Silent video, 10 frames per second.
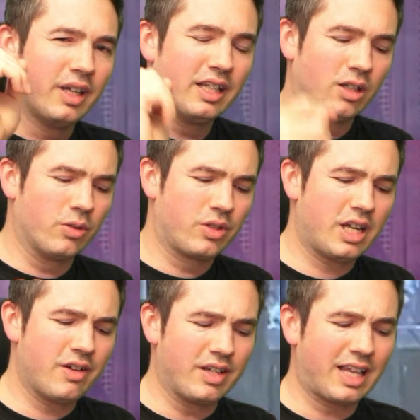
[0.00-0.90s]
in the whole
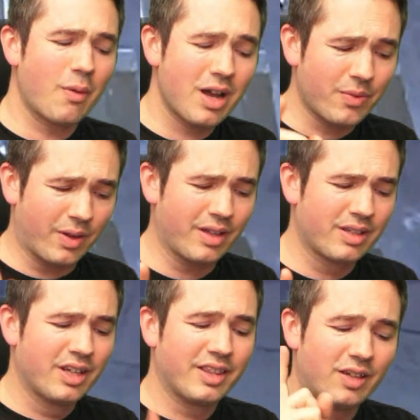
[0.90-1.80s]
series.
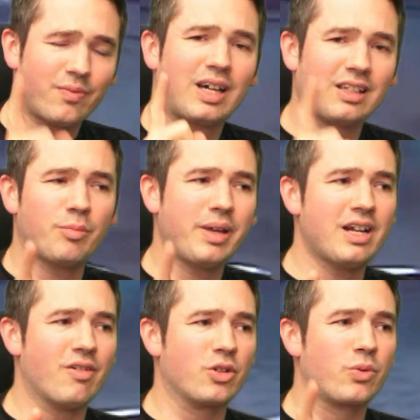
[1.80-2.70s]
However, their final
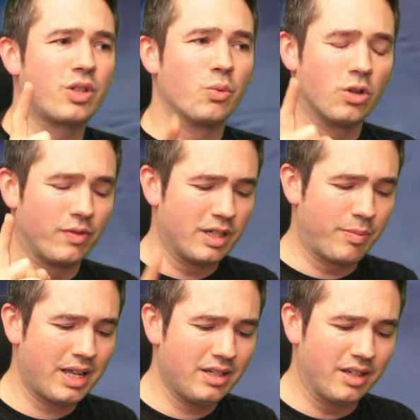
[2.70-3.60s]
appearance was the War of
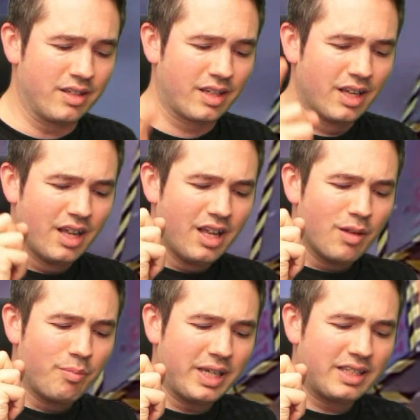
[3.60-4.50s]
Independence,
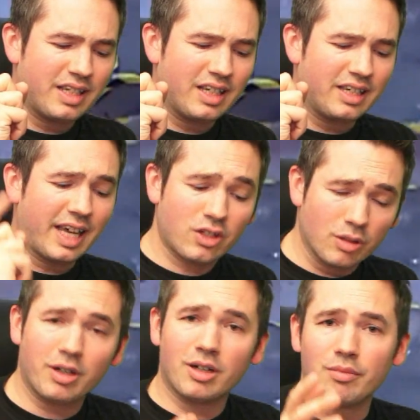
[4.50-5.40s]
beating
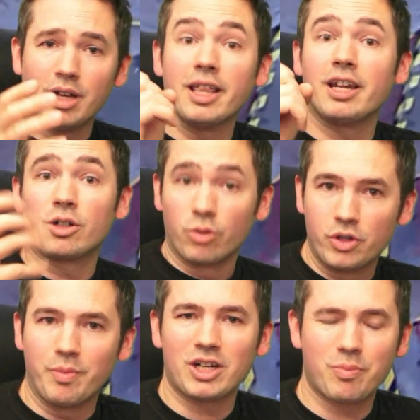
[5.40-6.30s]
Gesobot and then a
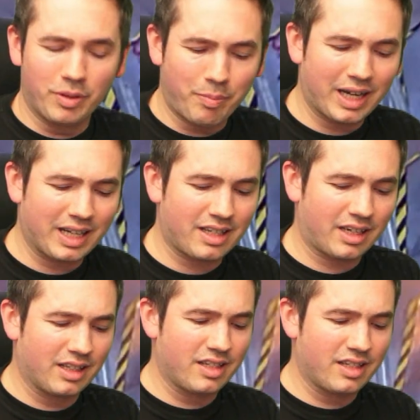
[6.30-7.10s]
grudge match with Panic Attack in